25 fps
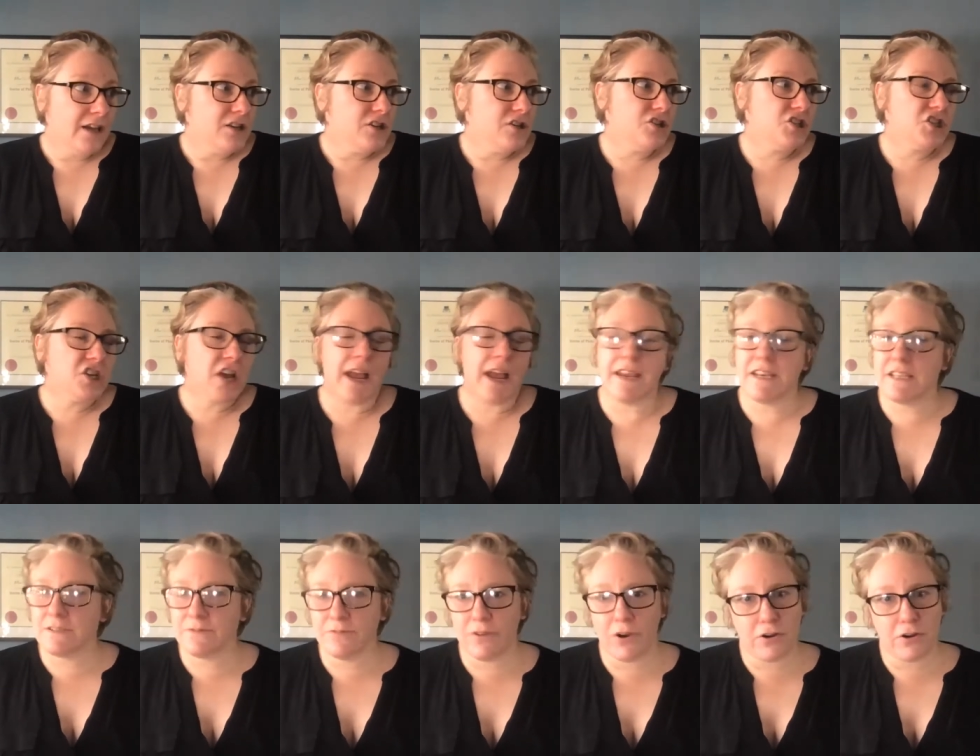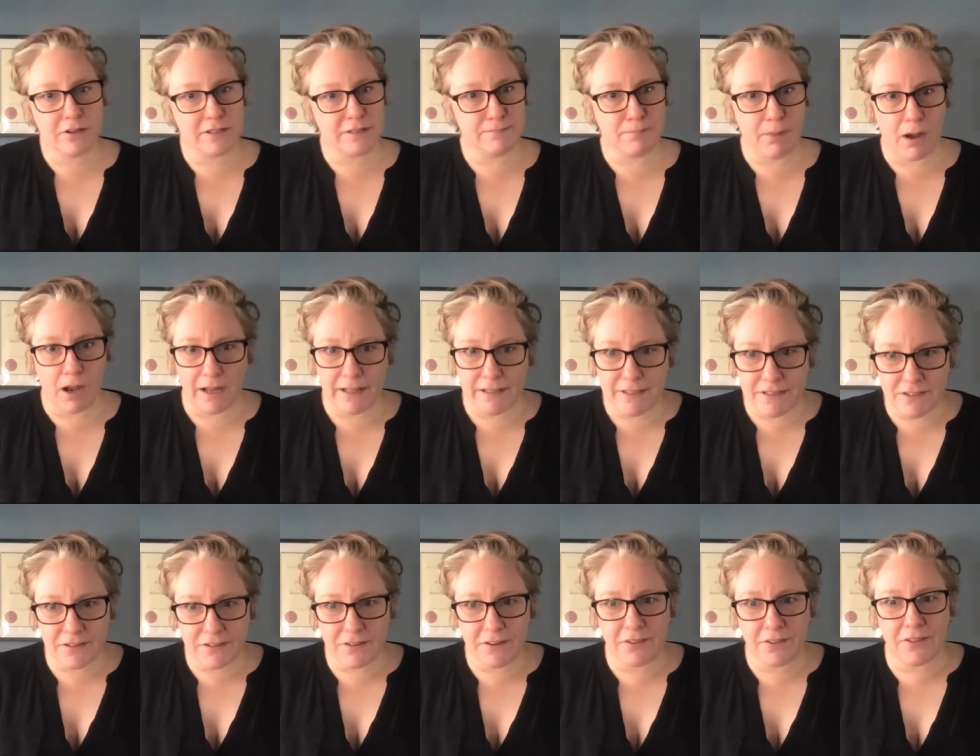change voters' minds
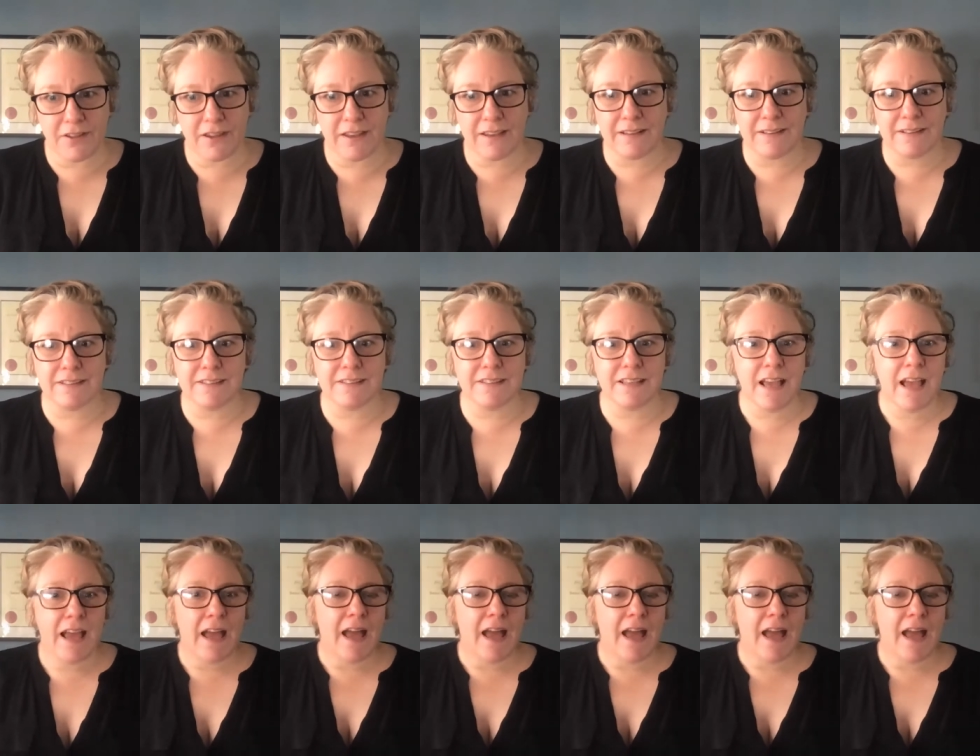on things.